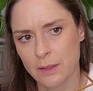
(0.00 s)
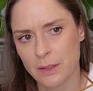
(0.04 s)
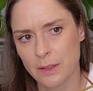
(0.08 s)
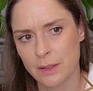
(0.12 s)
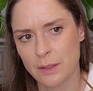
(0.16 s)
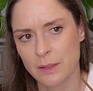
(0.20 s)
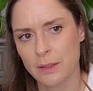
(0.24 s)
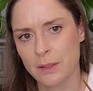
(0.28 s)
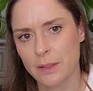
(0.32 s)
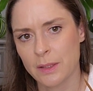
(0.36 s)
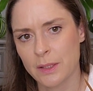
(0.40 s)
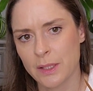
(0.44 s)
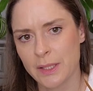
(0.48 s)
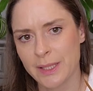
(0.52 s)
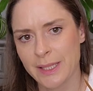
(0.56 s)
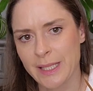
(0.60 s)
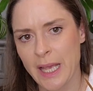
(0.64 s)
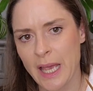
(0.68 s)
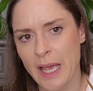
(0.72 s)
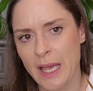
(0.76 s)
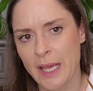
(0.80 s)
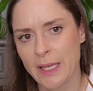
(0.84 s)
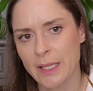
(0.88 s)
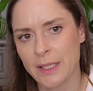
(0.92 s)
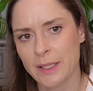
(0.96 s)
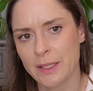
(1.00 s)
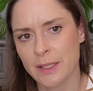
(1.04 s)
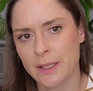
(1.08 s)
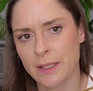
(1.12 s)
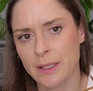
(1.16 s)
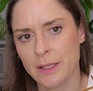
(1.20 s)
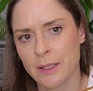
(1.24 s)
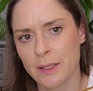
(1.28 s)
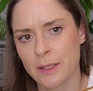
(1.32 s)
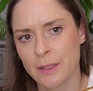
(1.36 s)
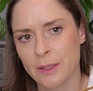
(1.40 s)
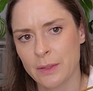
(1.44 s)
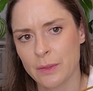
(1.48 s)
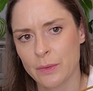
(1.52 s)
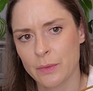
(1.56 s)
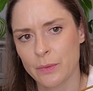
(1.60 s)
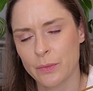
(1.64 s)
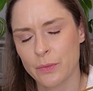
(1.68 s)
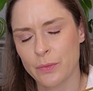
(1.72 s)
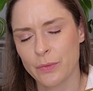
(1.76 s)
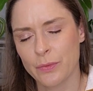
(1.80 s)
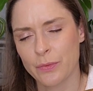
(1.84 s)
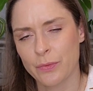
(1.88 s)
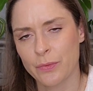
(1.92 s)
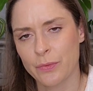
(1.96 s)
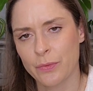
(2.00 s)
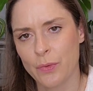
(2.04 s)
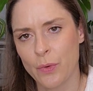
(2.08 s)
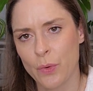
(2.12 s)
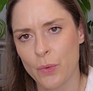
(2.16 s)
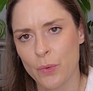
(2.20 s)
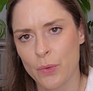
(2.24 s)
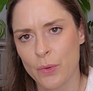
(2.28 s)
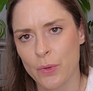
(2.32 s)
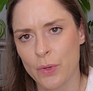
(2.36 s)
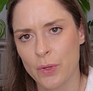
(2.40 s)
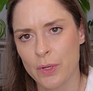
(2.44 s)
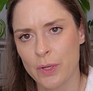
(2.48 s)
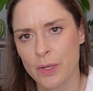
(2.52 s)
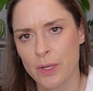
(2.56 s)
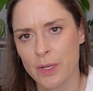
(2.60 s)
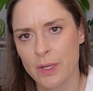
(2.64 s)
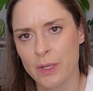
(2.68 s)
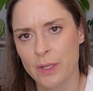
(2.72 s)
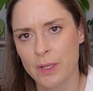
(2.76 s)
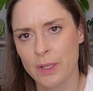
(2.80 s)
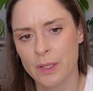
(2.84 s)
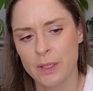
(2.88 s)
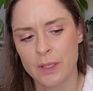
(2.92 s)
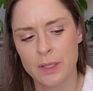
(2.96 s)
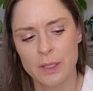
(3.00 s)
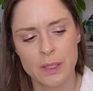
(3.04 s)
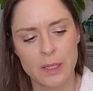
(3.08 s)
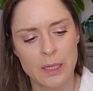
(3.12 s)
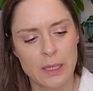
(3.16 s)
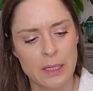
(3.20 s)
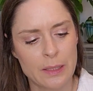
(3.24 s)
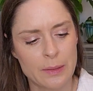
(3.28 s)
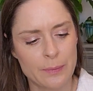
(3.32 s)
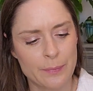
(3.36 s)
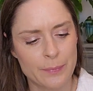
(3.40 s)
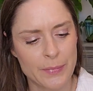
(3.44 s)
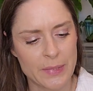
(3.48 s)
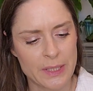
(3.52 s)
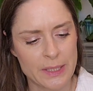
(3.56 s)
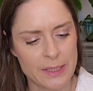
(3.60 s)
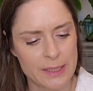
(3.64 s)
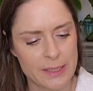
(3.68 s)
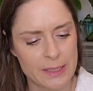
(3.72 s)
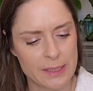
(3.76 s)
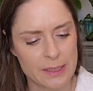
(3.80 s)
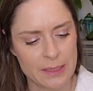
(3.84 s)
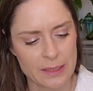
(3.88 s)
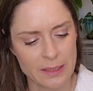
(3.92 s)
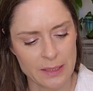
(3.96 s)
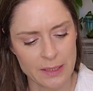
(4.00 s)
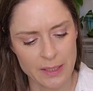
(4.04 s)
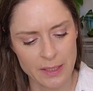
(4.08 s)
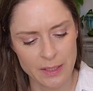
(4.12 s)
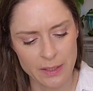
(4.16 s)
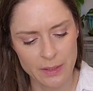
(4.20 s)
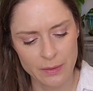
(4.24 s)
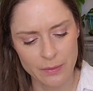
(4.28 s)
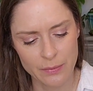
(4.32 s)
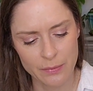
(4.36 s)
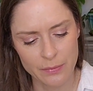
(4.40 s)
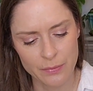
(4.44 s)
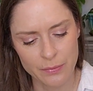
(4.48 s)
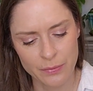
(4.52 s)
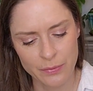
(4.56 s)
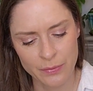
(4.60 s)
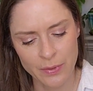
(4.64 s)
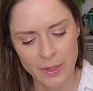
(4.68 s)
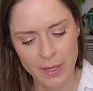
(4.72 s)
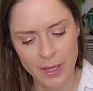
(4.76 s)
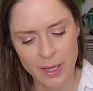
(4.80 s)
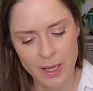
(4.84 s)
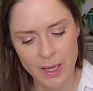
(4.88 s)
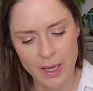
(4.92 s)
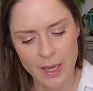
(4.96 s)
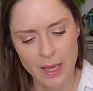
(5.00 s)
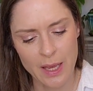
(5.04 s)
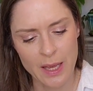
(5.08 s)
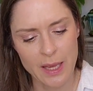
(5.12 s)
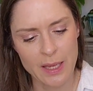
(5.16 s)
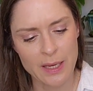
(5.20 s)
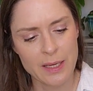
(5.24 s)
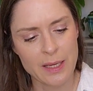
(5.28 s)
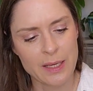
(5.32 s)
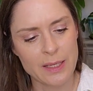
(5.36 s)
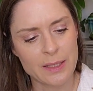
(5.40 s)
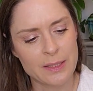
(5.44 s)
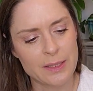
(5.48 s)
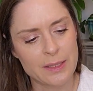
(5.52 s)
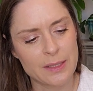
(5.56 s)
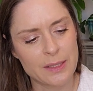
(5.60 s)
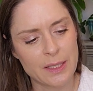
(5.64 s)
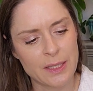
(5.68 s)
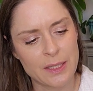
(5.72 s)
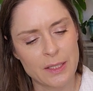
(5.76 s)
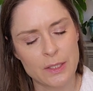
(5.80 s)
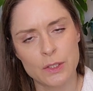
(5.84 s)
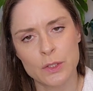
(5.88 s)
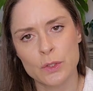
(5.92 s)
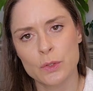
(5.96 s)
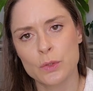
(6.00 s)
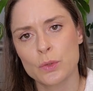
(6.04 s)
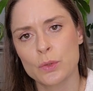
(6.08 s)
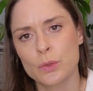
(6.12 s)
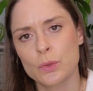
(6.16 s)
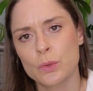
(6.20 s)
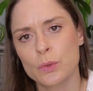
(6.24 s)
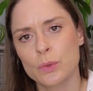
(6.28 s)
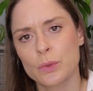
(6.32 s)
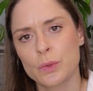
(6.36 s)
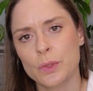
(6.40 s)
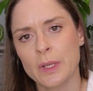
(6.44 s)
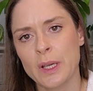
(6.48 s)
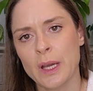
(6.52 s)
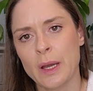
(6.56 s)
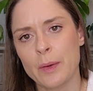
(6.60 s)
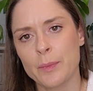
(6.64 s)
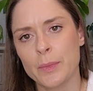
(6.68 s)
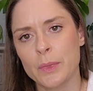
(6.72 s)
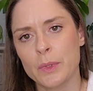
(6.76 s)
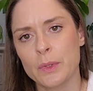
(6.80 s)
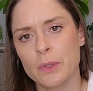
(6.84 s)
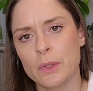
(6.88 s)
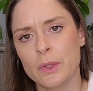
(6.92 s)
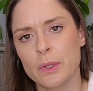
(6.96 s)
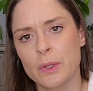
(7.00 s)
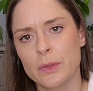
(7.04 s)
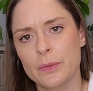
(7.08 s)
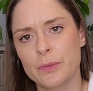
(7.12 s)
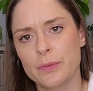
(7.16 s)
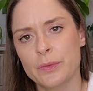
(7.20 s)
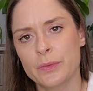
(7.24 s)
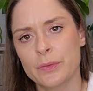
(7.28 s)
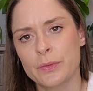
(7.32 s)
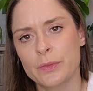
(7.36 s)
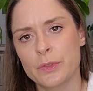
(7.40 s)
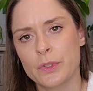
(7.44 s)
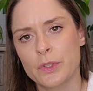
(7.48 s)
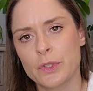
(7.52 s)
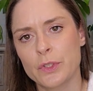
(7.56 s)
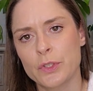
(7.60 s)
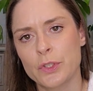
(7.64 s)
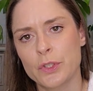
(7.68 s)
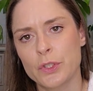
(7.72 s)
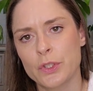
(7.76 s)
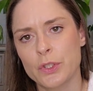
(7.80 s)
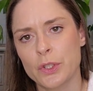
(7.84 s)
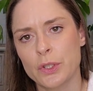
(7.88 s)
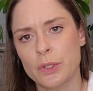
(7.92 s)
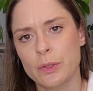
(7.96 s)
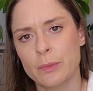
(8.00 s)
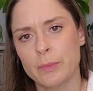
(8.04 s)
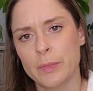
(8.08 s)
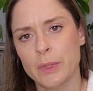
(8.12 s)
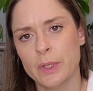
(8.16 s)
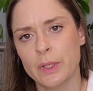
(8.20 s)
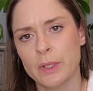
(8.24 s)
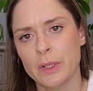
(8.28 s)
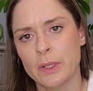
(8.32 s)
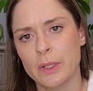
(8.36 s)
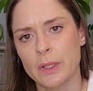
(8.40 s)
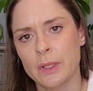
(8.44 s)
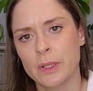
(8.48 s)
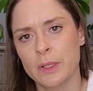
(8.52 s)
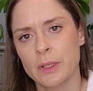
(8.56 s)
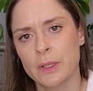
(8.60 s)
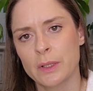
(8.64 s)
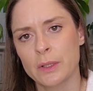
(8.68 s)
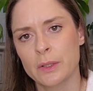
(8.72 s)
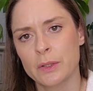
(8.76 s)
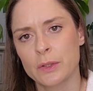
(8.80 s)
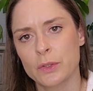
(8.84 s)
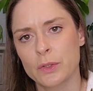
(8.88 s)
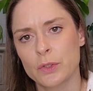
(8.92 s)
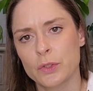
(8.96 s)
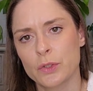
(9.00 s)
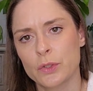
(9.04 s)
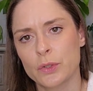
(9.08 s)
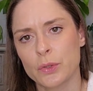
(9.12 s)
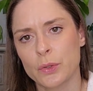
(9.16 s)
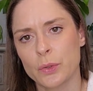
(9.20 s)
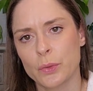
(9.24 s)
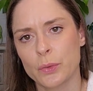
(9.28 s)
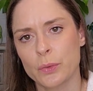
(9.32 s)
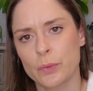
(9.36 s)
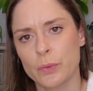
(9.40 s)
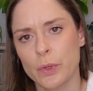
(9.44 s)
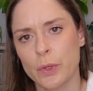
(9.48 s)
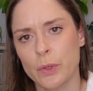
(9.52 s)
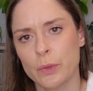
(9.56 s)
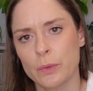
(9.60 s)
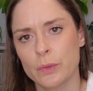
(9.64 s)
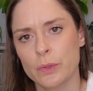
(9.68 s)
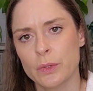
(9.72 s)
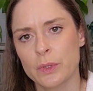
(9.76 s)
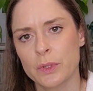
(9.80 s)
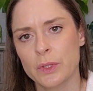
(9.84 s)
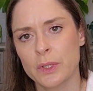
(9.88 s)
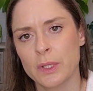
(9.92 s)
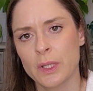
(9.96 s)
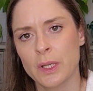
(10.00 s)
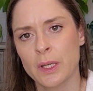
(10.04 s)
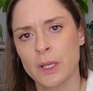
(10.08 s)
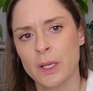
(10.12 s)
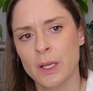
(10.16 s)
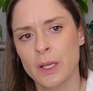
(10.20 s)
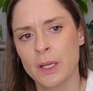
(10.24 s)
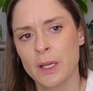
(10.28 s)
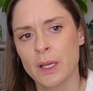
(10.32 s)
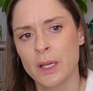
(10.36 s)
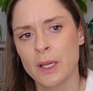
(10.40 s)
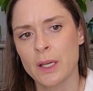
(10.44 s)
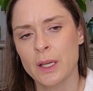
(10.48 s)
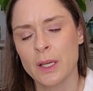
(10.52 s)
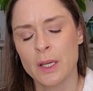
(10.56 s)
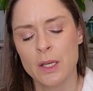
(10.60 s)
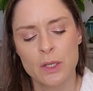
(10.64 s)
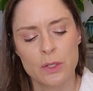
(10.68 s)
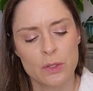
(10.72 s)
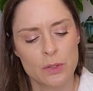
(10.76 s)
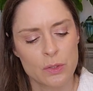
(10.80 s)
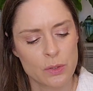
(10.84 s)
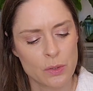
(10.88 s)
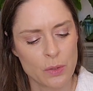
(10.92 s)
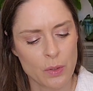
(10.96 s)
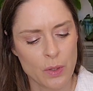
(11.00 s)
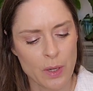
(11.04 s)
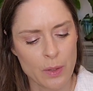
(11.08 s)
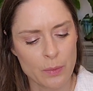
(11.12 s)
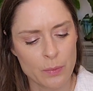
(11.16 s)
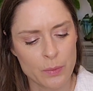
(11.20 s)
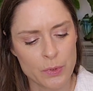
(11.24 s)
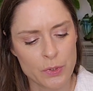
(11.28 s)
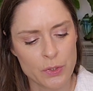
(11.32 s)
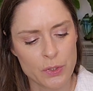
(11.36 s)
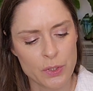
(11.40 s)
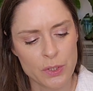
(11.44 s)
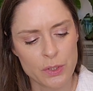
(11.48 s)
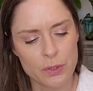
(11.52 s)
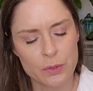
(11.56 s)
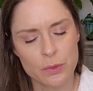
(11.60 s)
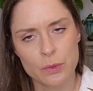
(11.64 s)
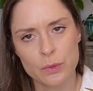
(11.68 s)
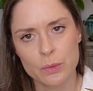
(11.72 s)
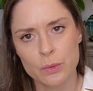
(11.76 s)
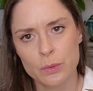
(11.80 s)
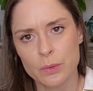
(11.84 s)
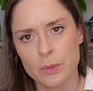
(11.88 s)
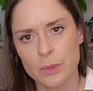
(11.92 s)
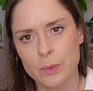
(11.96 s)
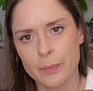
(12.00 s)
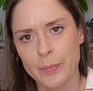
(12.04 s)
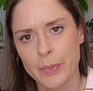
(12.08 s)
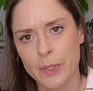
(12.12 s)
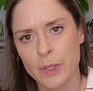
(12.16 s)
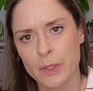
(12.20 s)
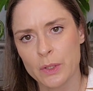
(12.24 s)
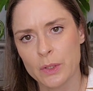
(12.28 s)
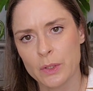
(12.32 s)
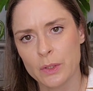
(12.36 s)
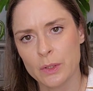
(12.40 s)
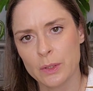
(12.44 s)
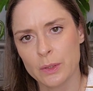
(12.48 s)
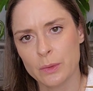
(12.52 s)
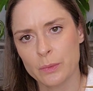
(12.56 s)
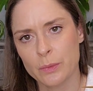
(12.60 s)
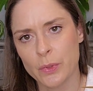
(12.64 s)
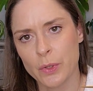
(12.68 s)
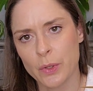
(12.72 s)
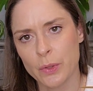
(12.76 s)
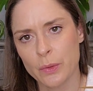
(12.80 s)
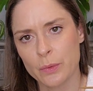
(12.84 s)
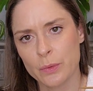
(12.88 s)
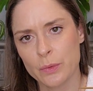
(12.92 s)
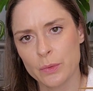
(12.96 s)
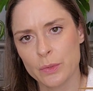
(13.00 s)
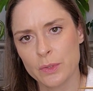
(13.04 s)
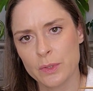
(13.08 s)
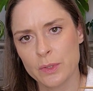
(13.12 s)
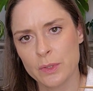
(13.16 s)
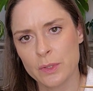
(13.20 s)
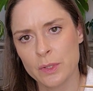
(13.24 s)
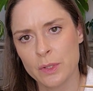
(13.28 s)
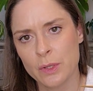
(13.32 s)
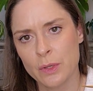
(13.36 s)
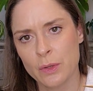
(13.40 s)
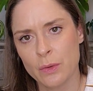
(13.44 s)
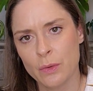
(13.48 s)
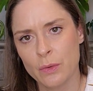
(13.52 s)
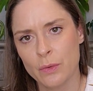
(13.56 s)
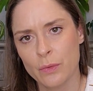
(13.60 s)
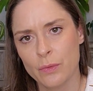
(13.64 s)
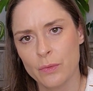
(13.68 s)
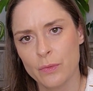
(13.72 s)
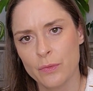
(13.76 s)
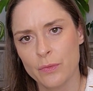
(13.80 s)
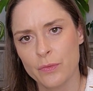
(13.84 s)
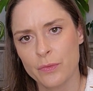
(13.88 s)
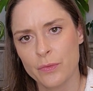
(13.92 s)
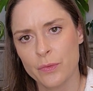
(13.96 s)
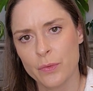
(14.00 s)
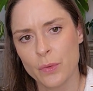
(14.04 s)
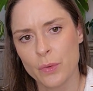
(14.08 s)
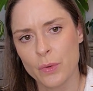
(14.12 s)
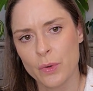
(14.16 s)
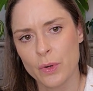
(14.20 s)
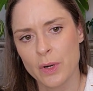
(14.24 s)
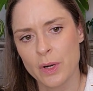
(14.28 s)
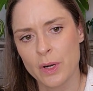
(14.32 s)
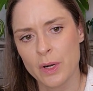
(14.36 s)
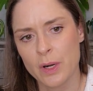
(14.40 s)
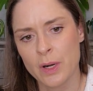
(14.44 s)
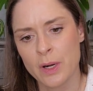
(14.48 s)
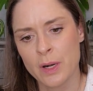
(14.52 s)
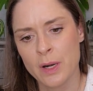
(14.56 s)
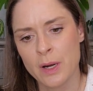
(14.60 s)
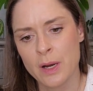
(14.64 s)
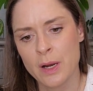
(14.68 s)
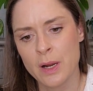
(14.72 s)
to the side for the sleeve, and I did a couple of German short rows. So I would just do the purl rows for